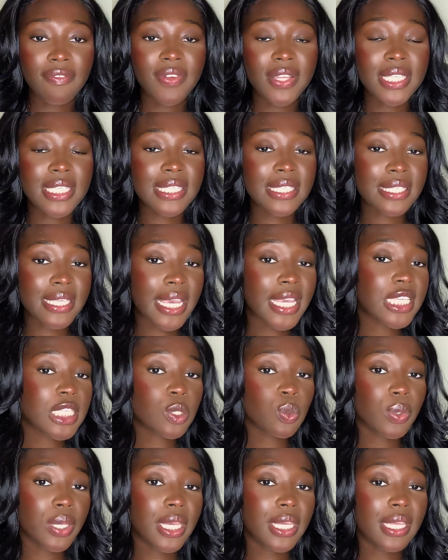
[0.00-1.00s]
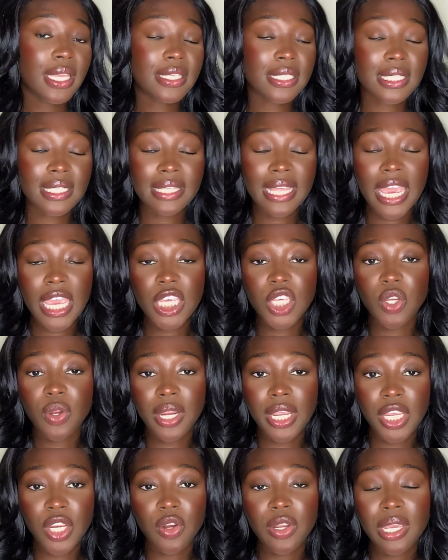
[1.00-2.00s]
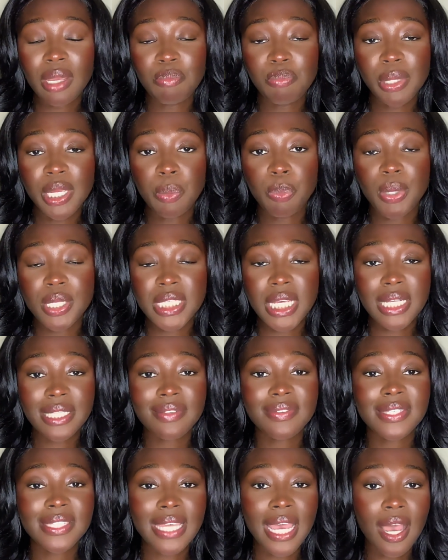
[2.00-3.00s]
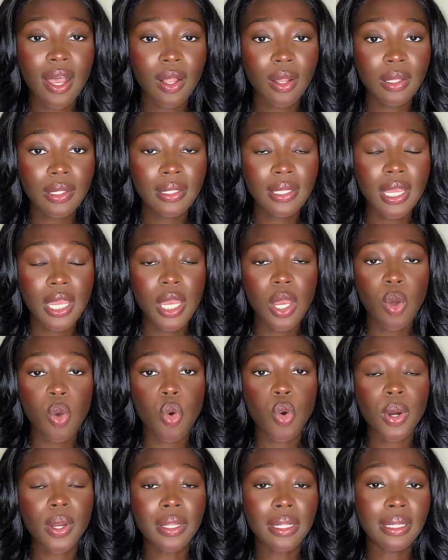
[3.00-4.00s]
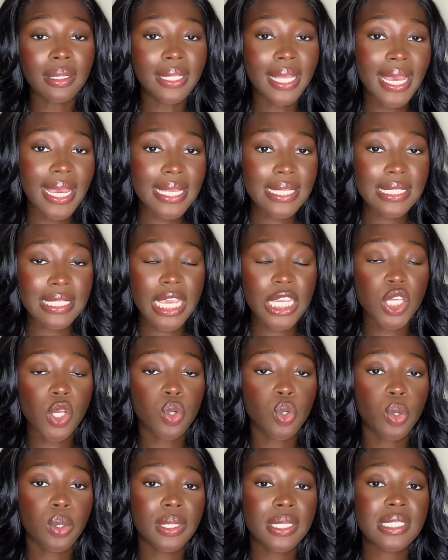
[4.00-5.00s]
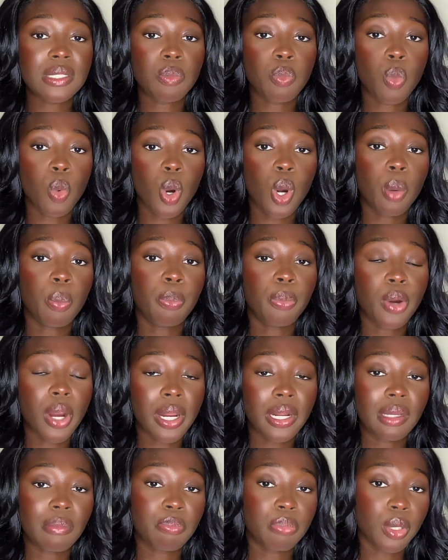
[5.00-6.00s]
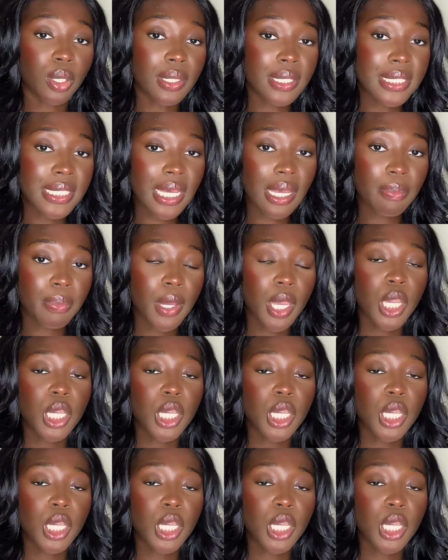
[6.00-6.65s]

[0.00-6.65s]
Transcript: it's 6 weeks that your hair can be in protective style or less and you notice more product buildup,